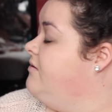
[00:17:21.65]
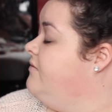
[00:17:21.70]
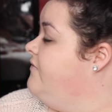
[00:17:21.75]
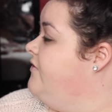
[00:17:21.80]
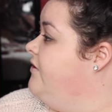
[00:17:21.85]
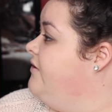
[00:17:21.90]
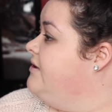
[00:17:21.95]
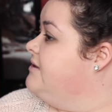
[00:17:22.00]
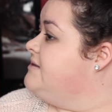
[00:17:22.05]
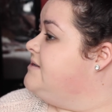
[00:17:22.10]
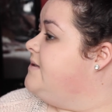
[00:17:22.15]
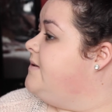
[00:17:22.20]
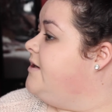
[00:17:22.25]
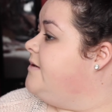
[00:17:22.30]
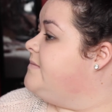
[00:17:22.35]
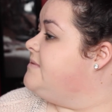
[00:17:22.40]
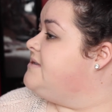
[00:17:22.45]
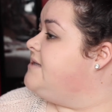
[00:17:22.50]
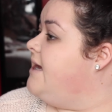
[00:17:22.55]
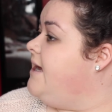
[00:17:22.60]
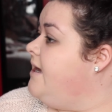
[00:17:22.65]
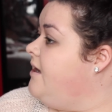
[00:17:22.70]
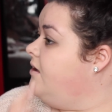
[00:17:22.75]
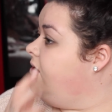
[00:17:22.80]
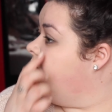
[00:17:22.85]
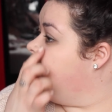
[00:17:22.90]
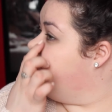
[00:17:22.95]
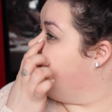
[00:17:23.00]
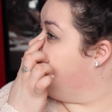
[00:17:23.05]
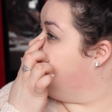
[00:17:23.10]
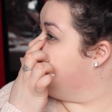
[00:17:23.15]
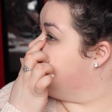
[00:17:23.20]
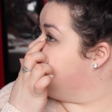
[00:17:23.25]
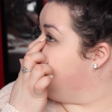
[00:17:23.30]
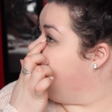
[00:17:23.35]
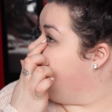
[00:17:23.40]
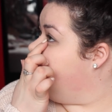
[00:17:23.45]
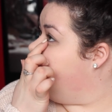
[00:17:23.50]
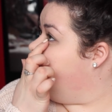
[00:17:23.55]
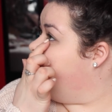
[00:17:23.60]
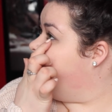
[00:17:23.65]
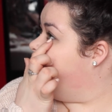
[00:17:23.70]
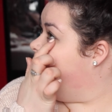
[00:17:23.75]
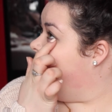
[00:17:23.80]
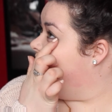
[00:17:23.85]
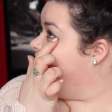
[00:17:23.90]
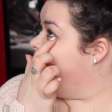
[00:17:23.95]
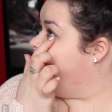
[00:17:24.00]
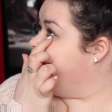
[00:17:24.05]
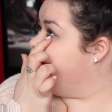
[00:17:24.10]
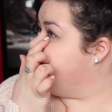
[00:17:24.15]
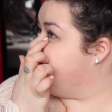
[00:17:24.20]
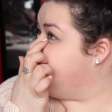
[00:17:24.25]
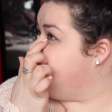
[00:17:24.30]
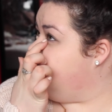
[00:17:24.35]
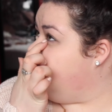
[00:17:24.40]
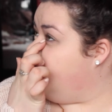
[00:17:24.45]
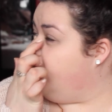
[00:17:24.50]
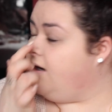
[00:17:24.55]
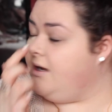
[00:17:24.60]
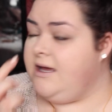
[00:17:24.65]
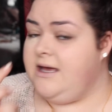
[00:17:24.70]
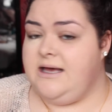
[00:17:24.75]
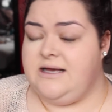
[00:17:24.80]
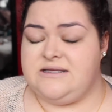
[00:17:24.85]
If you can see what I'm saying, there's like a puffiness here.